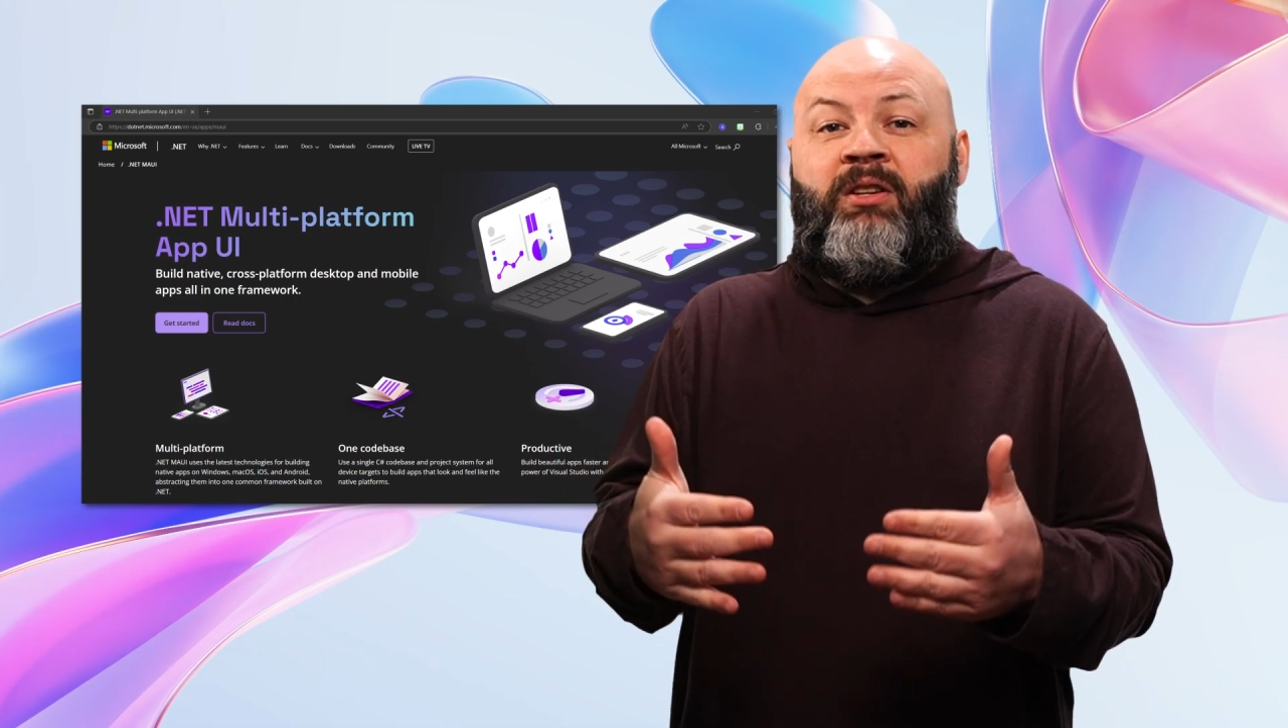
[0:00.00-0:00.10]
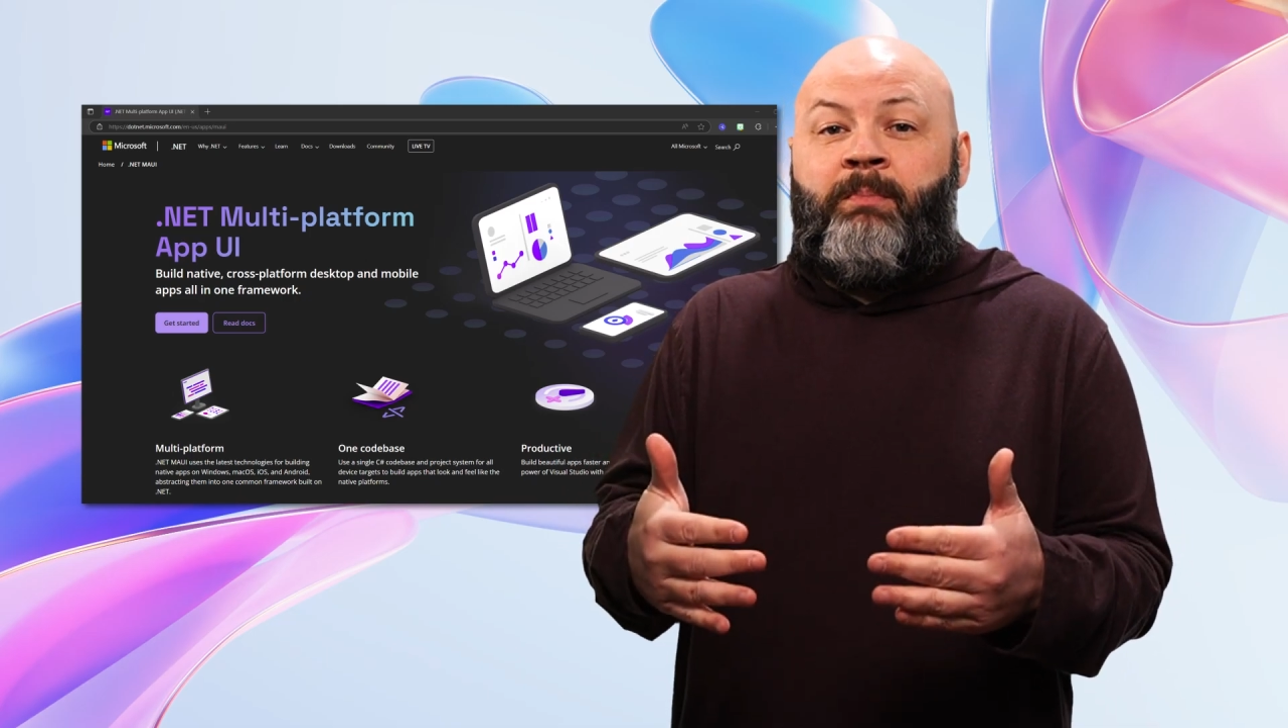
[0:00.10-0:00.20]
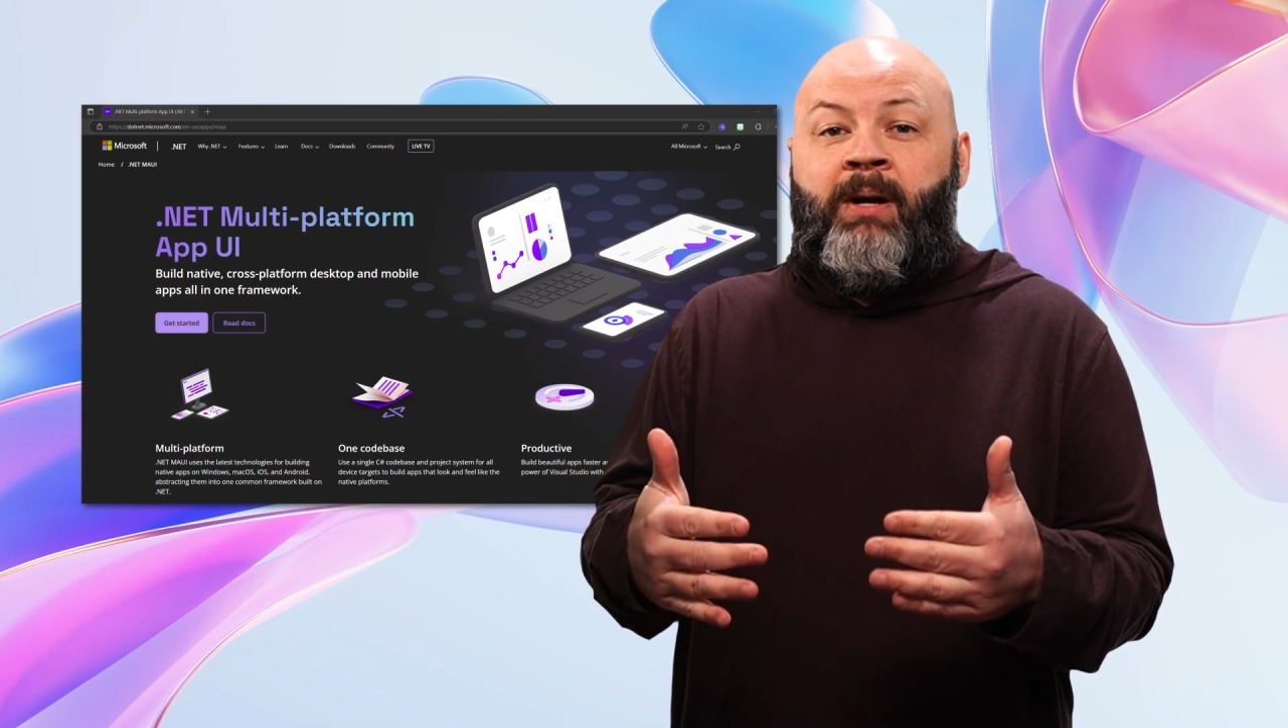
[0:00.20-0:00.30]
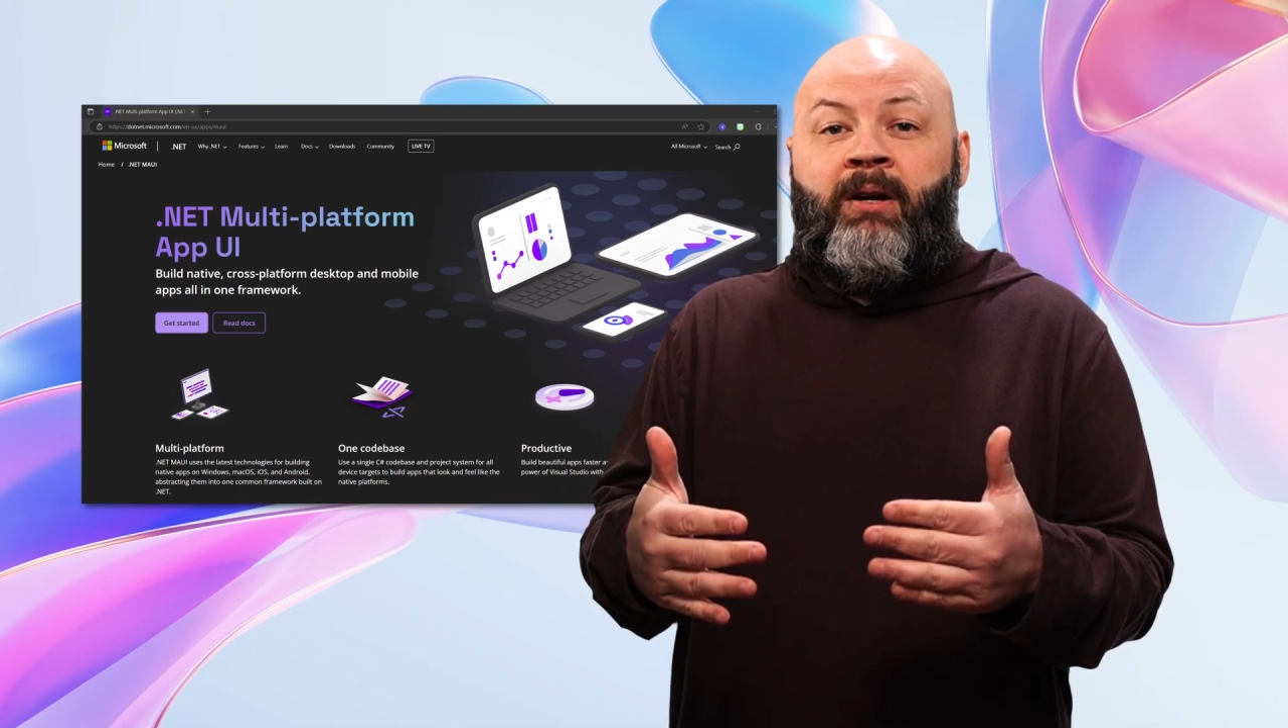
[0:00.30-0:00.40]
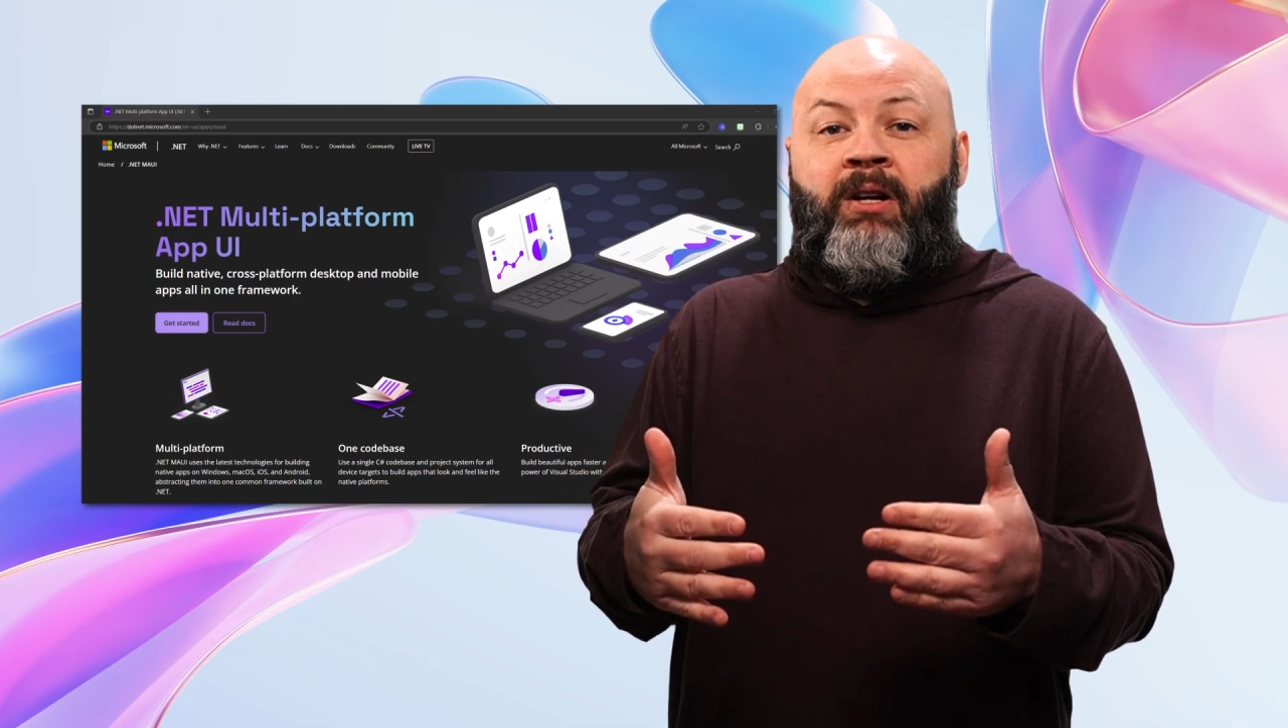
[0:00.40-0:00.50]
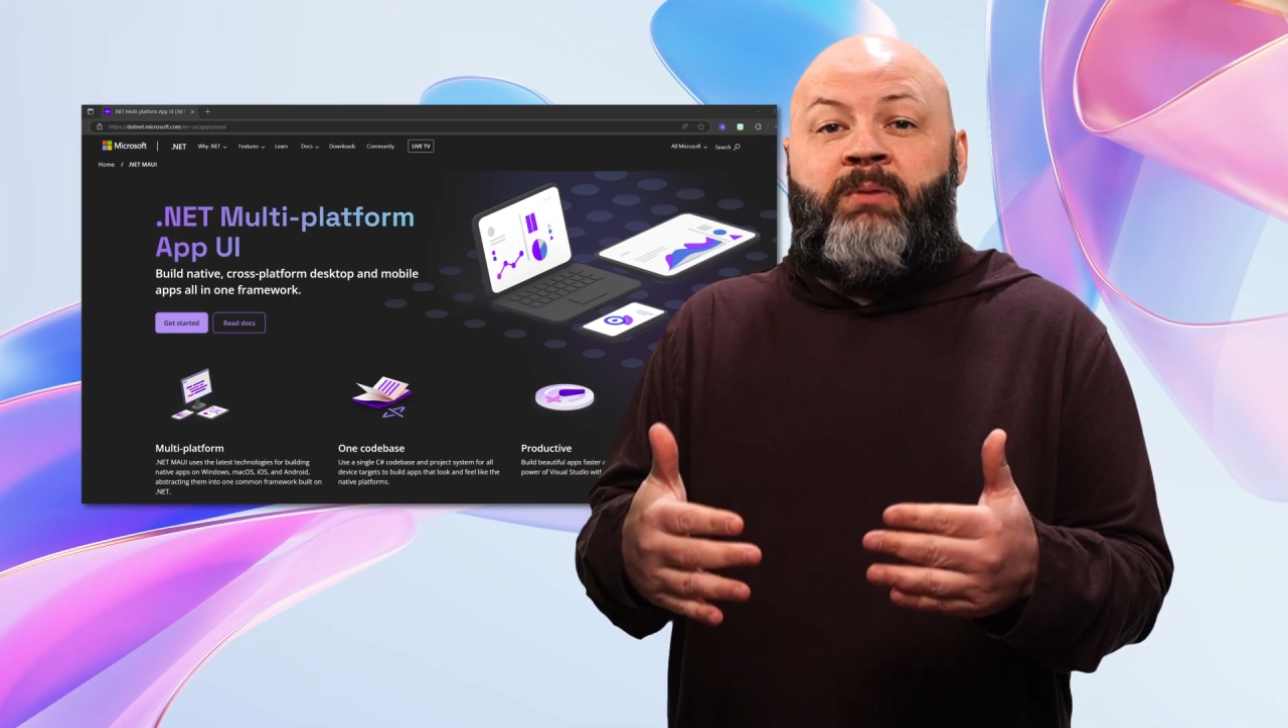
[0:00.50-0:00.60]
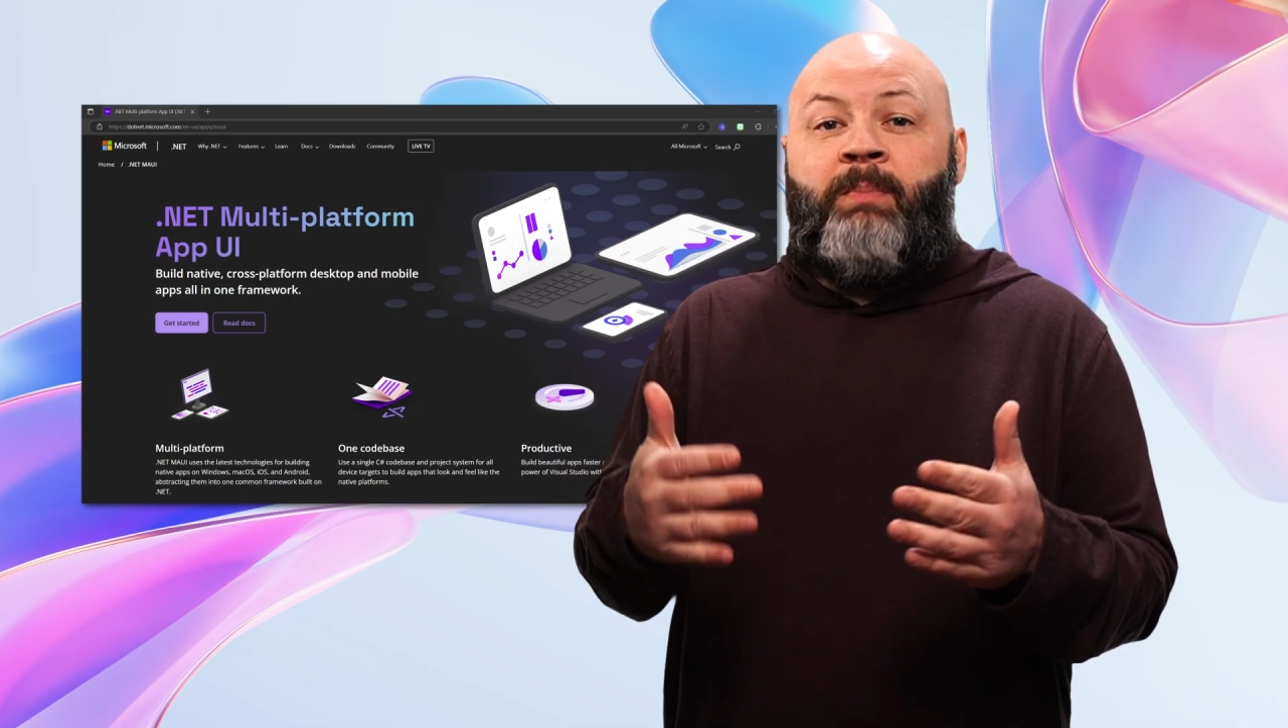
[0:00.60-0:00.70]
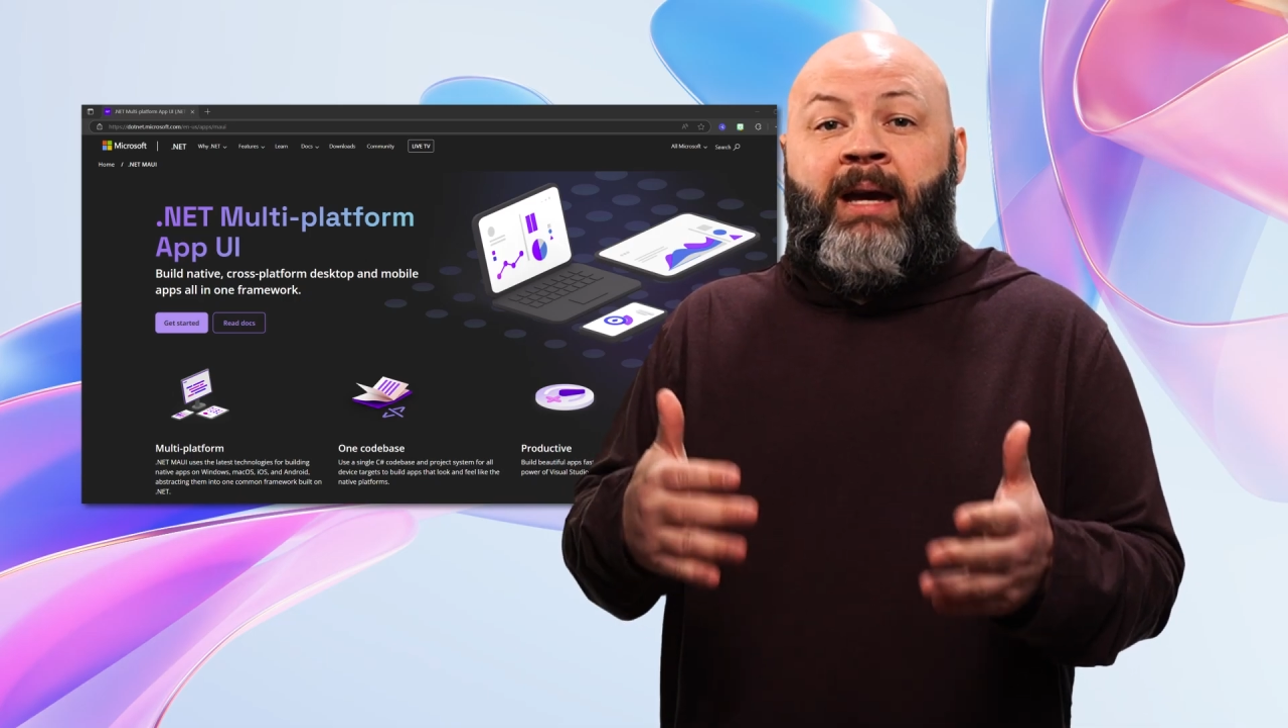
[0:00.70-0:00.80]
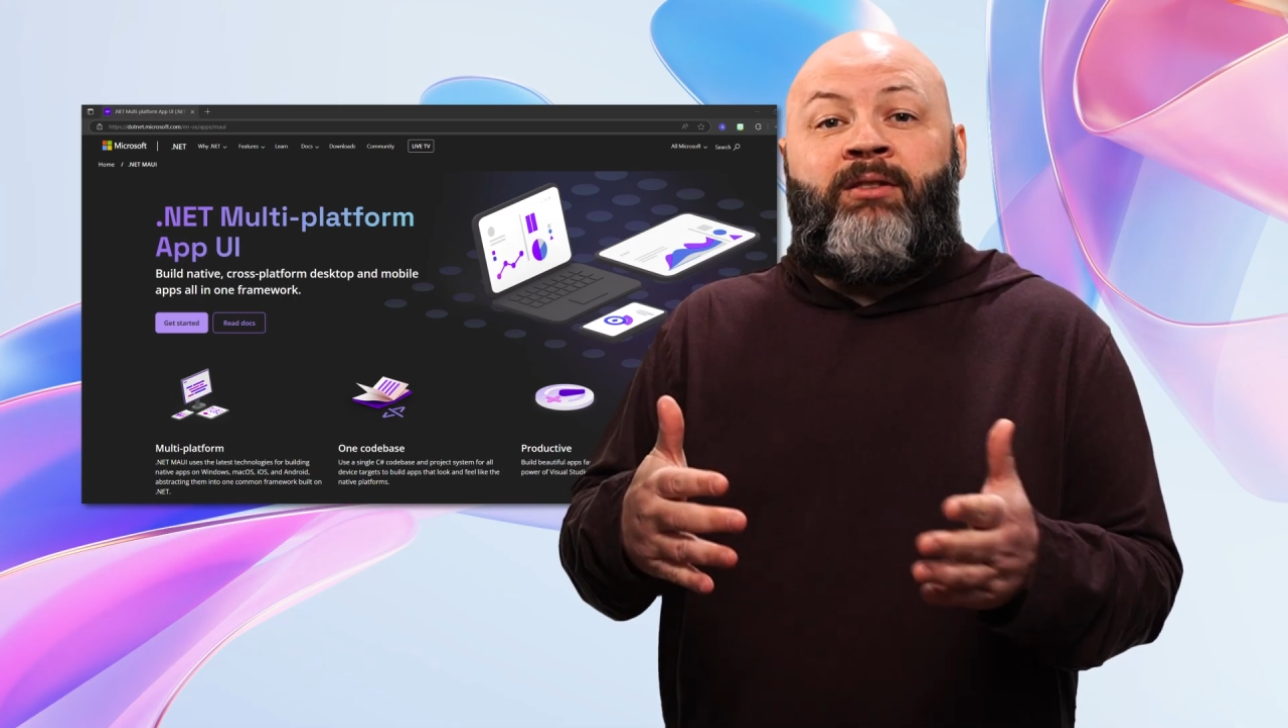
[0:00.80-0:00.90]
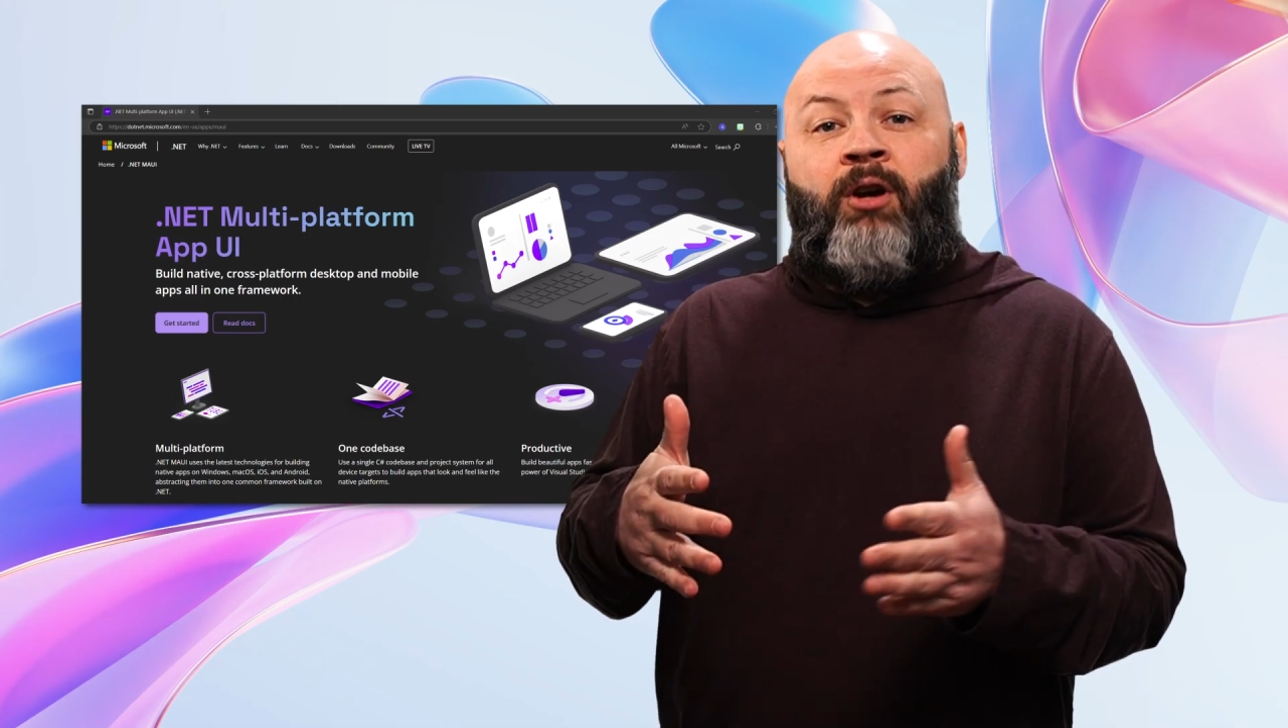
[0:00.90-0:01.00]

appearance based